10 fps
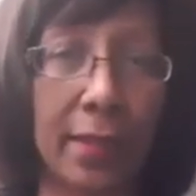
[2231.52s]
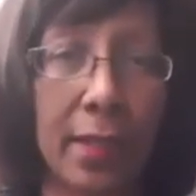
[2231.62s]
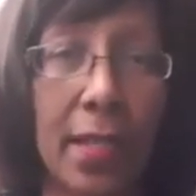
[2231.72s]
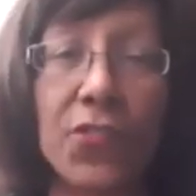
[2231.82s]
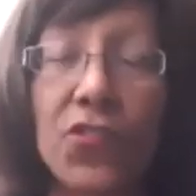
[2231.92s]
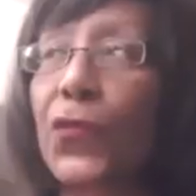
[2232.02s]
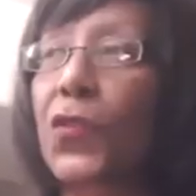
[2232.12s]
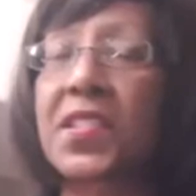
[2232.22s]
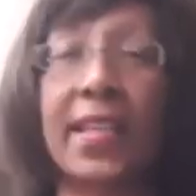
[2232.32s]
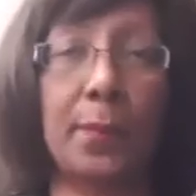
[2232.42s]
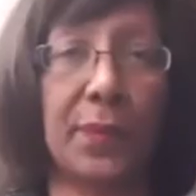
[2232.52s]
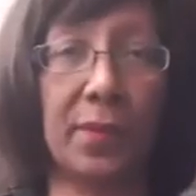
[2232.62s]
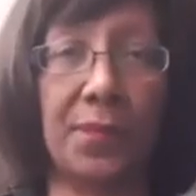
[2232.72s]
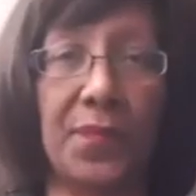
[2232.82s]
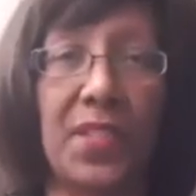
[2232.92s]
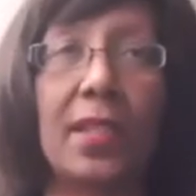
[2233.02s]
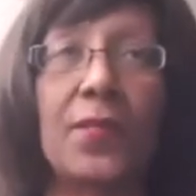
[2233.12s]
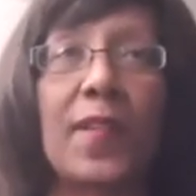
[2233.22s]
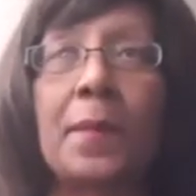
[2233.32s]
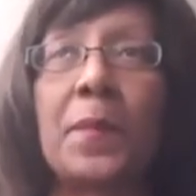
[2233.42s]
So for example, if
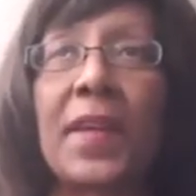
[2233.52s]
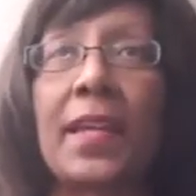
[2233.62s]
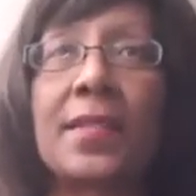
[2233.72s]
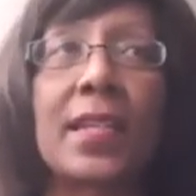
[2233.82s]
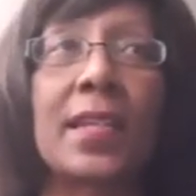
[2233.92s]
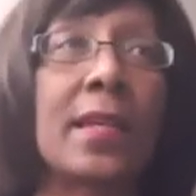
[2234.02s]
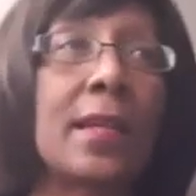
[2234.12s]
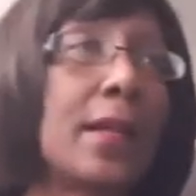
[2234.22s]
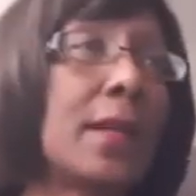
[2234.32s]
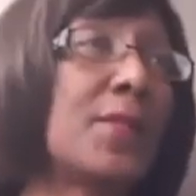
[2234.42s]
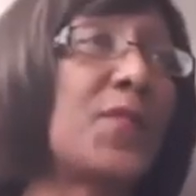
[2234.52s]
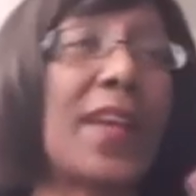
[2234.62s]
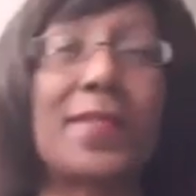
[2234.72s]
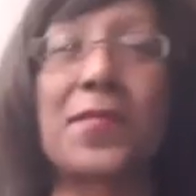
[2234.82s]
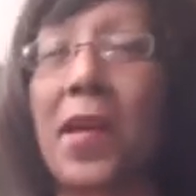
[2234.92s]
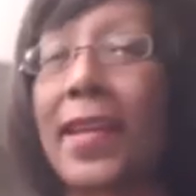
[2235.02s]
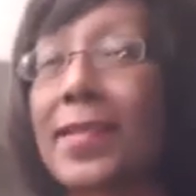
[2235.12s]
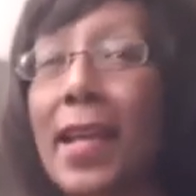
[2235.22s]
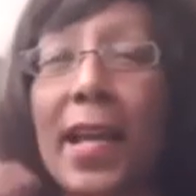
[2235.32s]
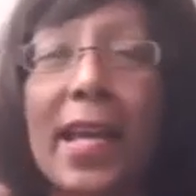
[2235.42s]
I'm painting a Van Dyck
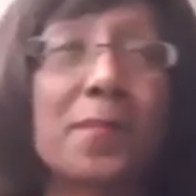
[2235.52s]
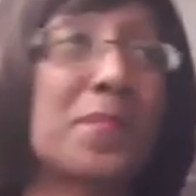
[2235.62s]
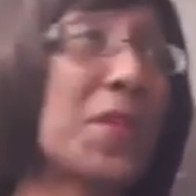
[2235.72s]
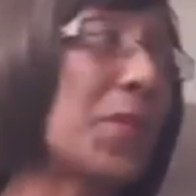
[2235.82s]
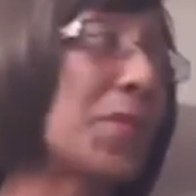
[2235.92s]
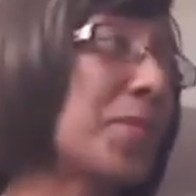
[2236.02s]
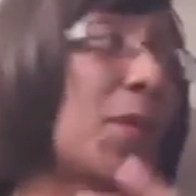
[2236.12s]
type, you know,